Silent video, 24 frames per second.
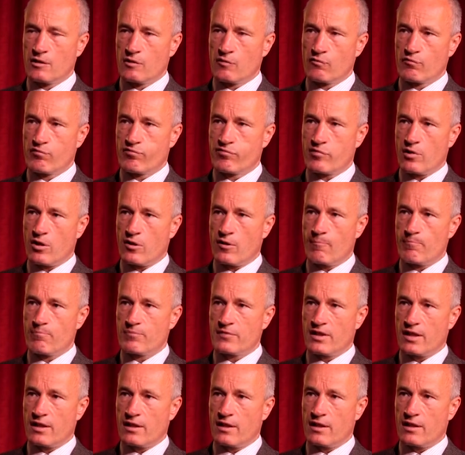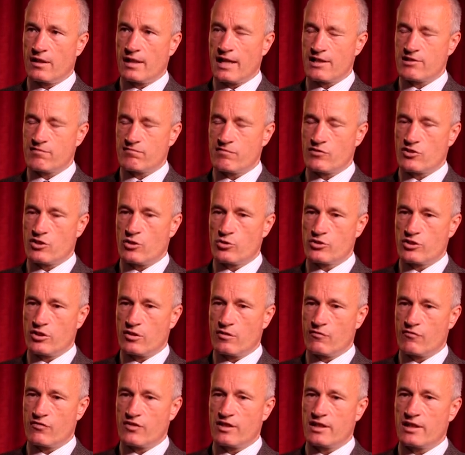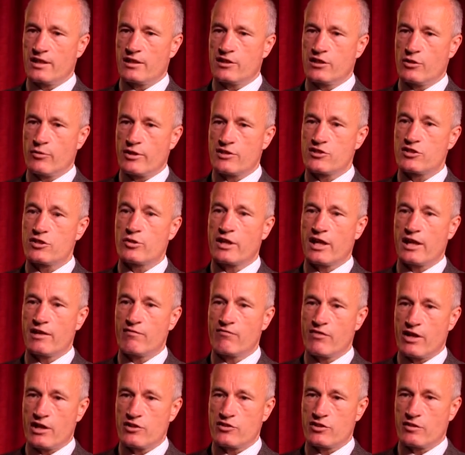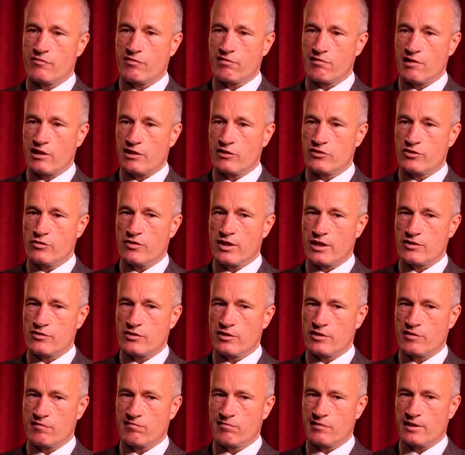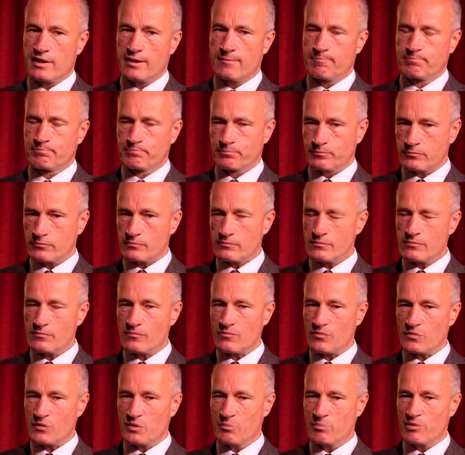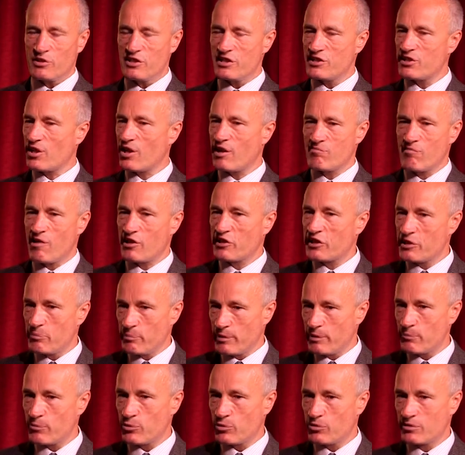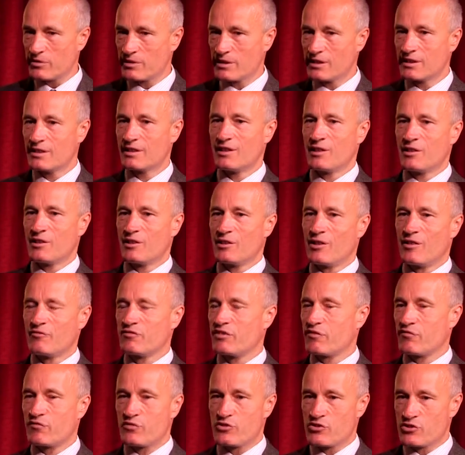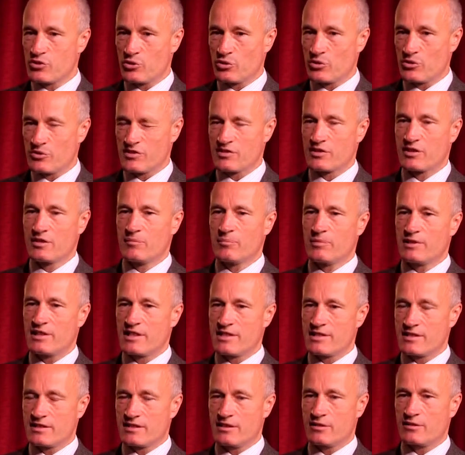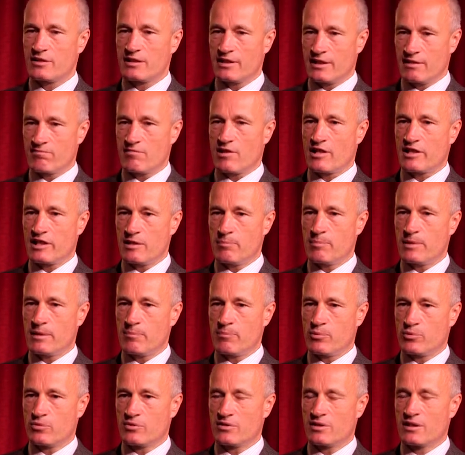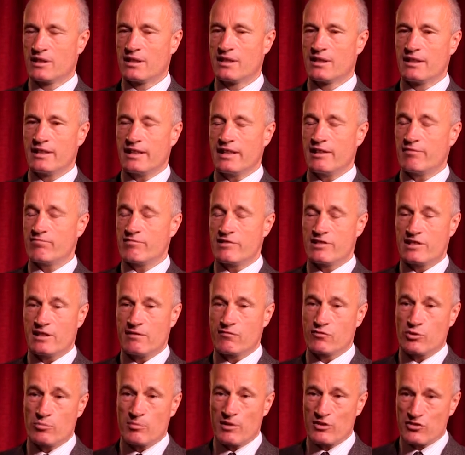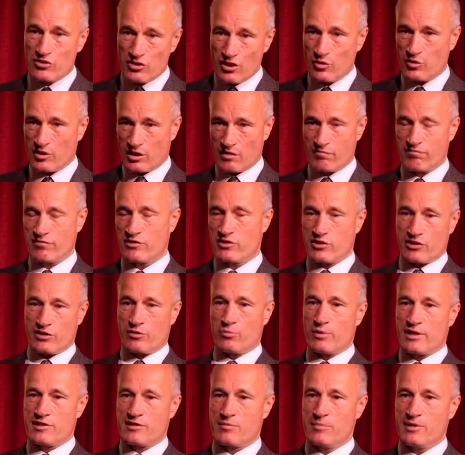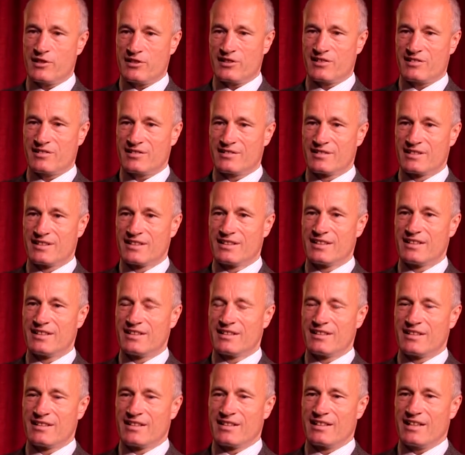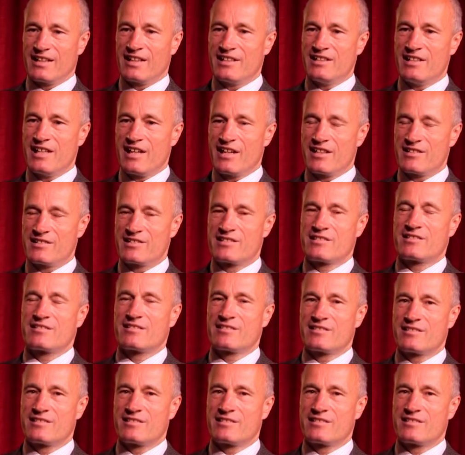from, as a result of the US-UK invasion of Iraq in 2003. But these are Iraqi people of different sorts, but they're still Iraqi people. It receives almost no coverage in the West media. And yet,